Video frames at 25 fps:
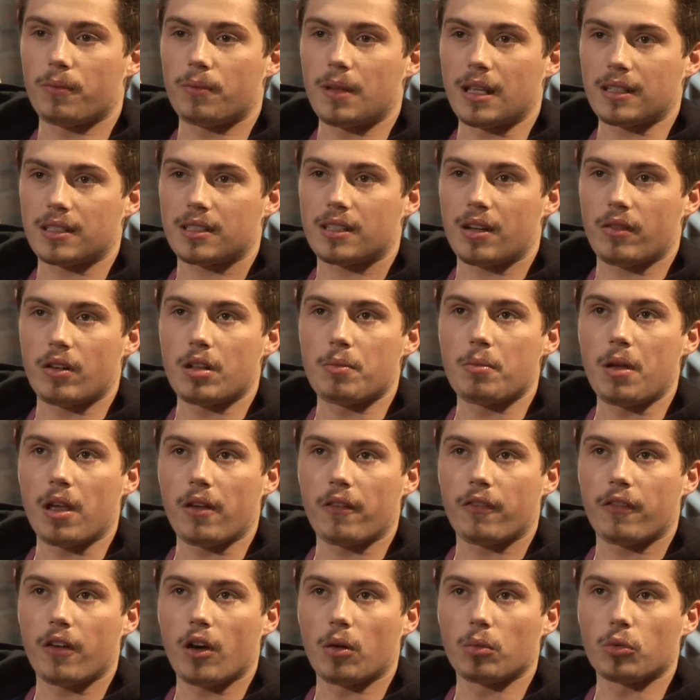necessarily
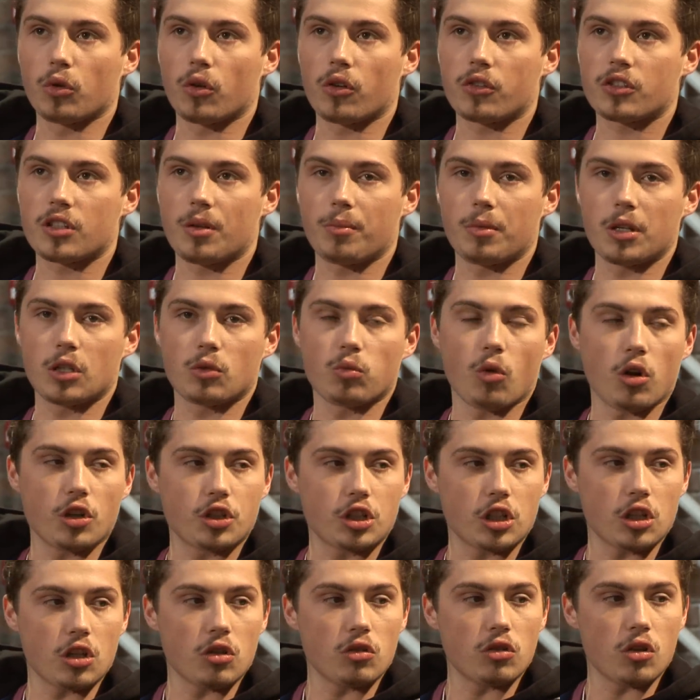being filmed or if somebody's
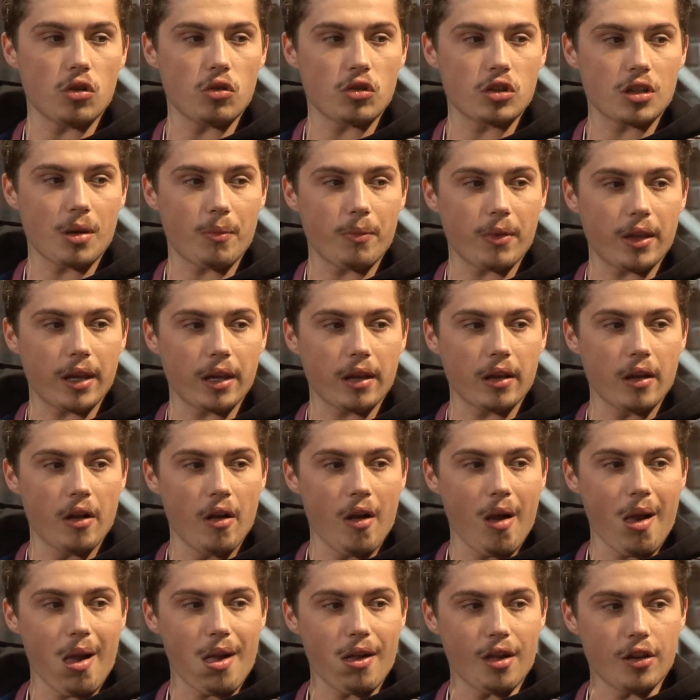watching you do something,
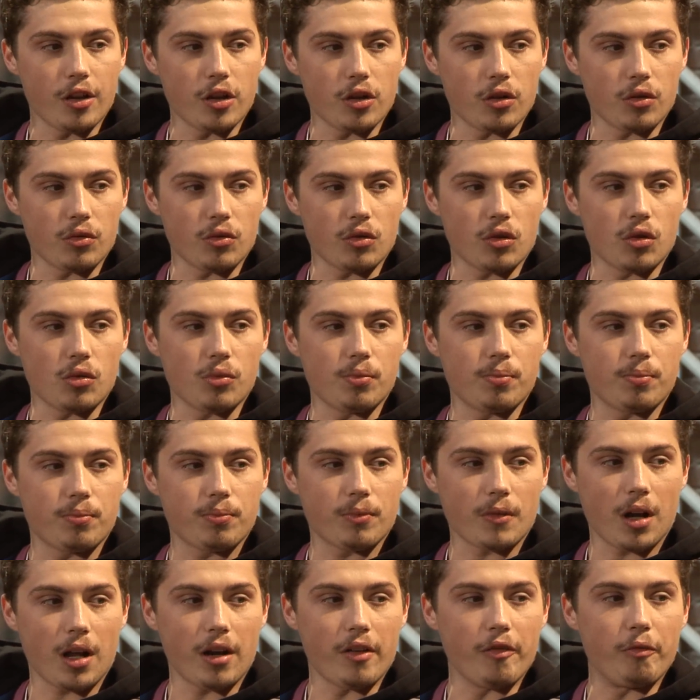you
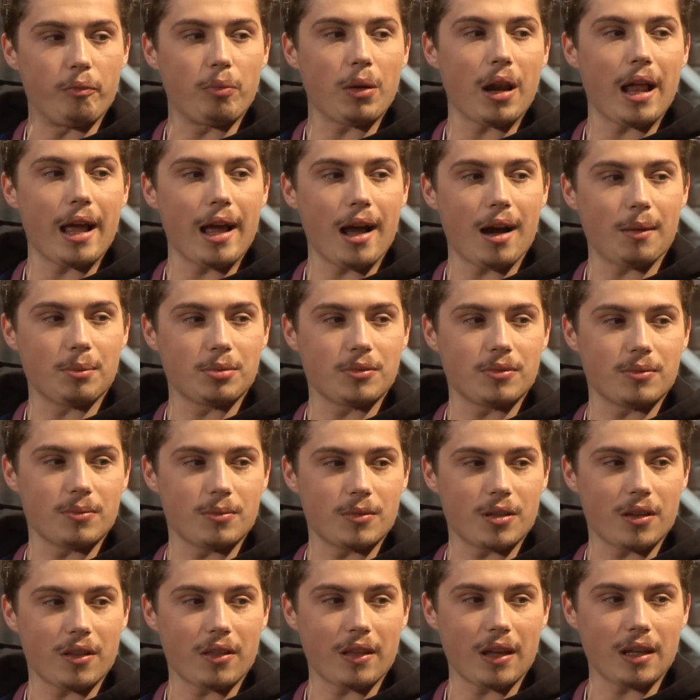kind of play
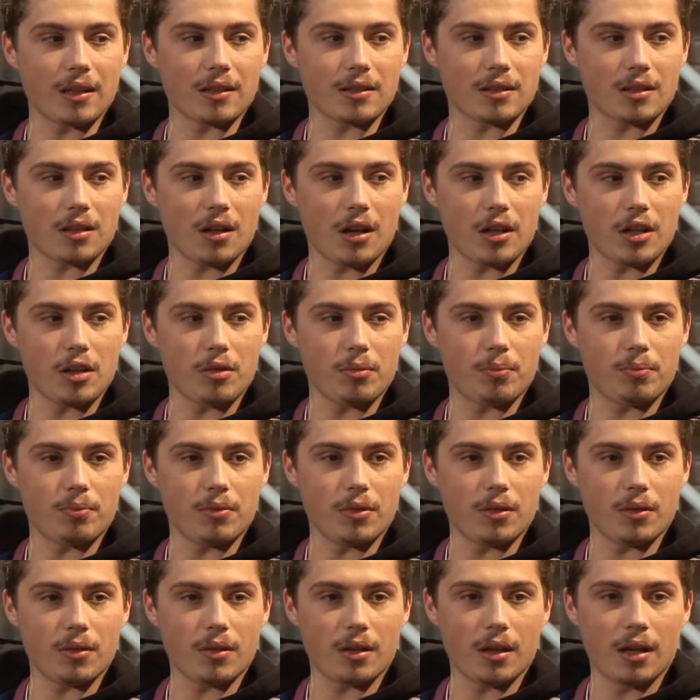up to things. Mm. Like,
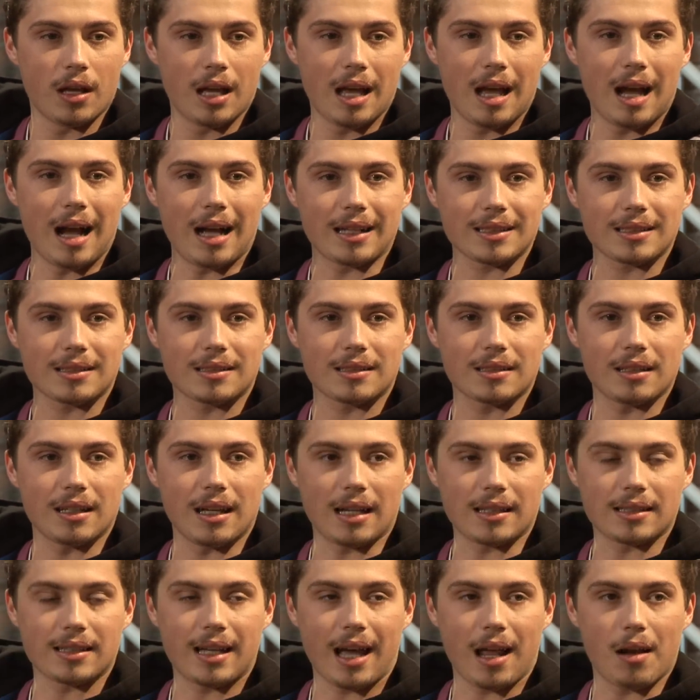as
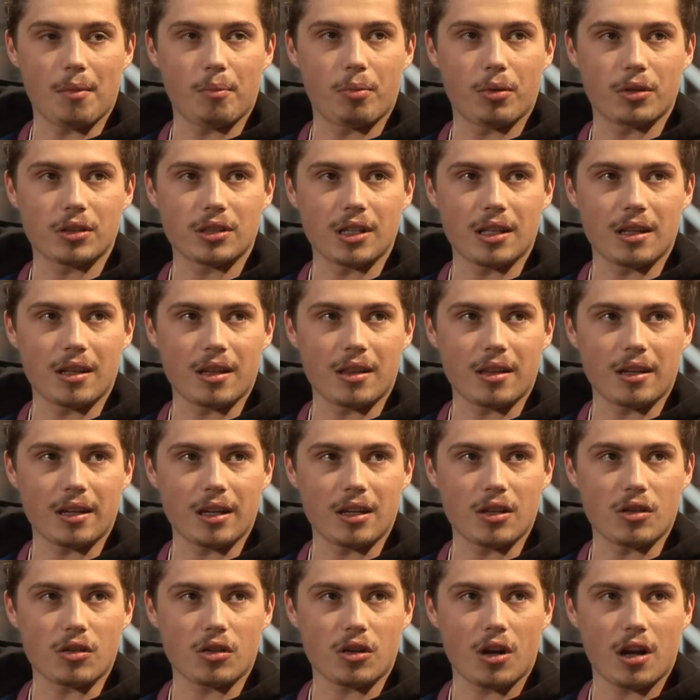Callum puts it in the
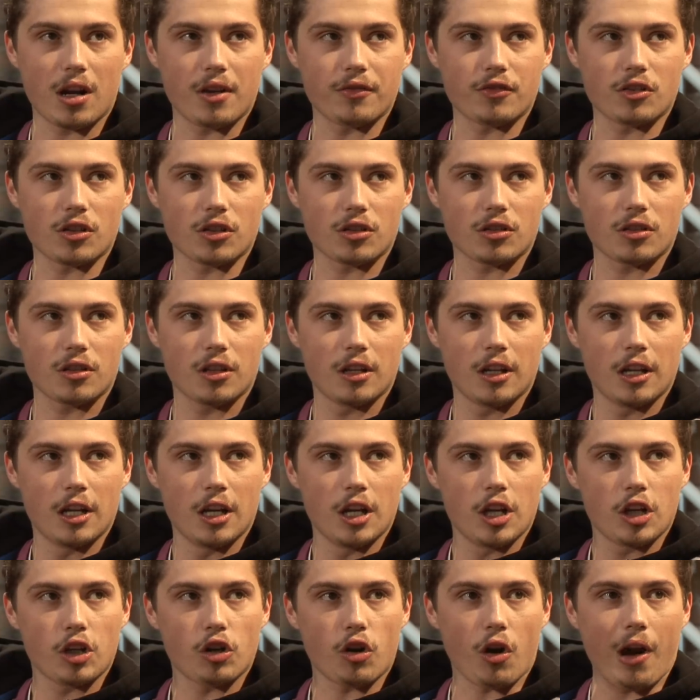thing, you're kind of just
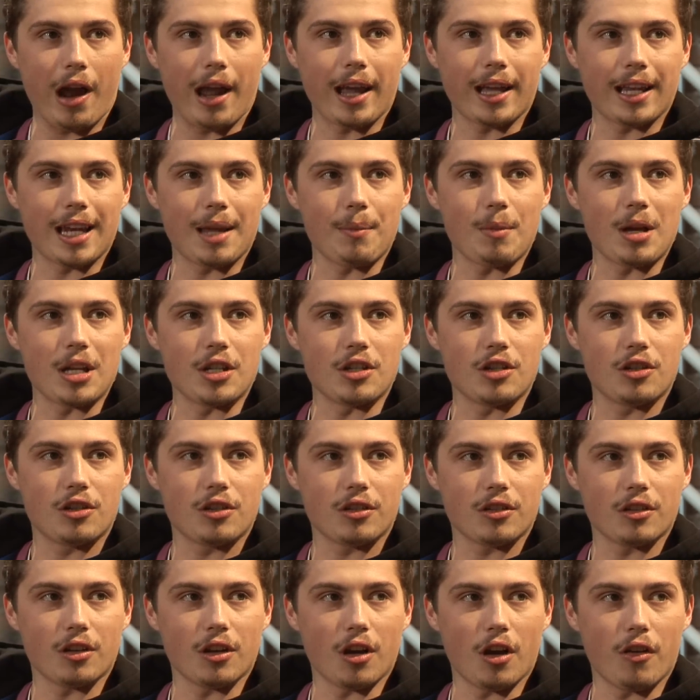creating an
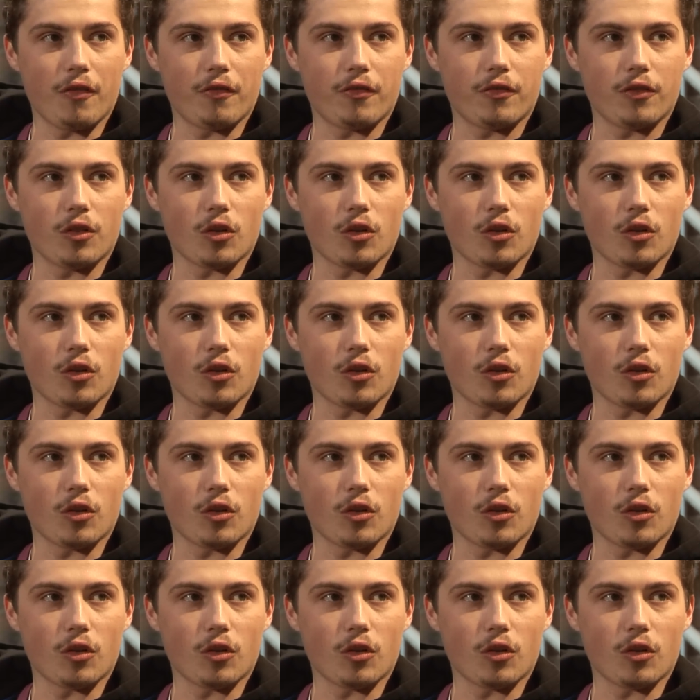image of